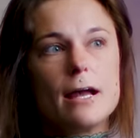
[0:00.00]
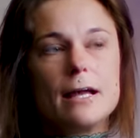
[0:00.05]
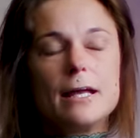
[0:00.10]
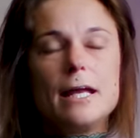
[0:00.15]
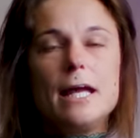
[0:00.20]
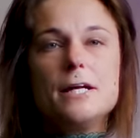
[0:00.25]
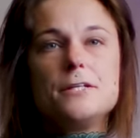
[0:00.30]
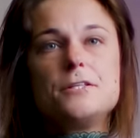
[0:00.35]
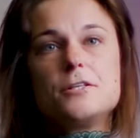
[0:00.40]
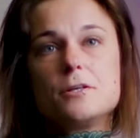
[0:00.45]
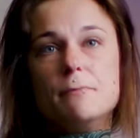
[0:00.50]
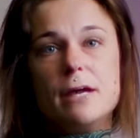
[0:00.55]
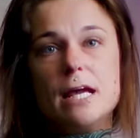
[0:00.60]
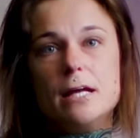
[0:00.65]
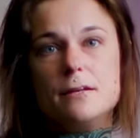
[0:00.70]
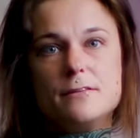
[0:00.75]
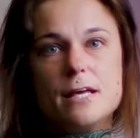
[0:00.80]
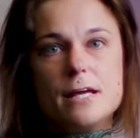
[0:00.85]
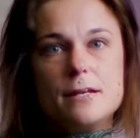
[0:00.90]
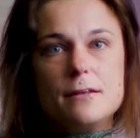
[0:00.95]
And kids are
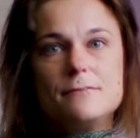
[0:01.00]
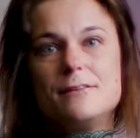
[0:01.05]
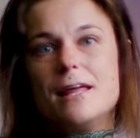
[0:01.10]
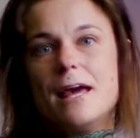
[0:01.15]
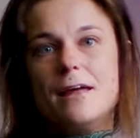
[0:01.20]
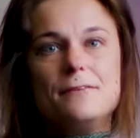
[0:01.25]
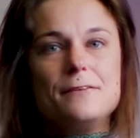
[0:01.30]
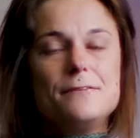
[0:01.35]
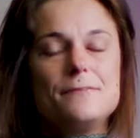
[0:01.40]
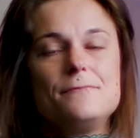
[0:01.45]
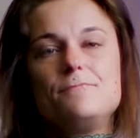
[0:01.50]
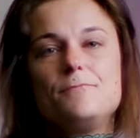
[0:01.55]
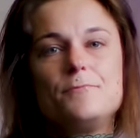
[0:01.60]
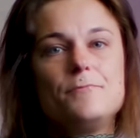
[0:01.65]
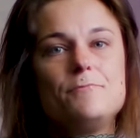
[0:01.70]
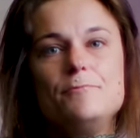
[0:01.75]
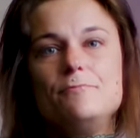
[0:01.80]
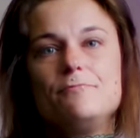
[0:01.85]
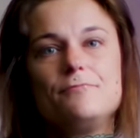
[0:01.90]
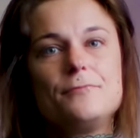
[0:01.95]
mean.
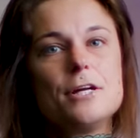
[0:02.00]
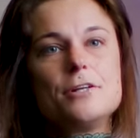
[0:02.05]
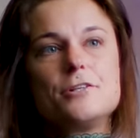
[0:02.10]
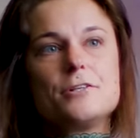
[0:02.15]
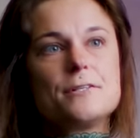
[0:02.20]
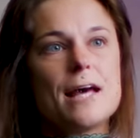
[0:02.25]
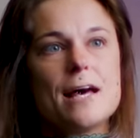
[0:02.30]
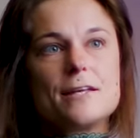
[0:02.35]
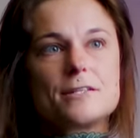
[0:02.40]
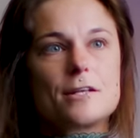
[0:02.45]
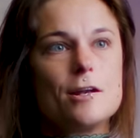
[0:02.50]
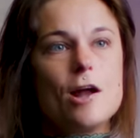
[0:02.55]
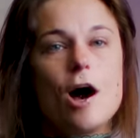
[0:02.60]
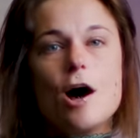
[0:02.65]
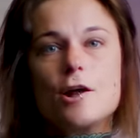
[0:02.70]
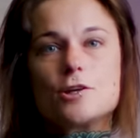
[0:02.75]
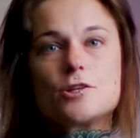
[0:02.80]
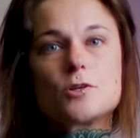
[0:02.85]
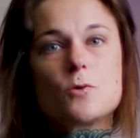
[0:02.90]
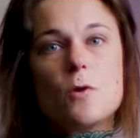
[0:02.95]
They're just asking
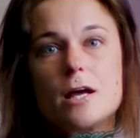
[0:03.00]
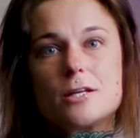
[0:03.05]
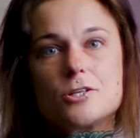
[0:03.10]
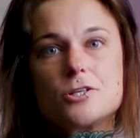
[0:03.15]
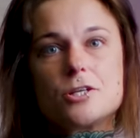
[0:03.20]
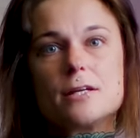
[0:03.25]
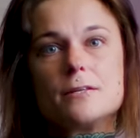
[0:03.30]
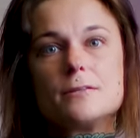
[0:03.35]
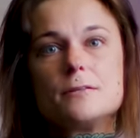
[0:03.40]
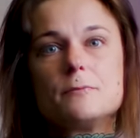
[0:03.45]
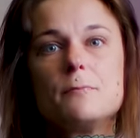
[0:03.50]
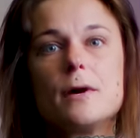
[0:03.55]
honest questions.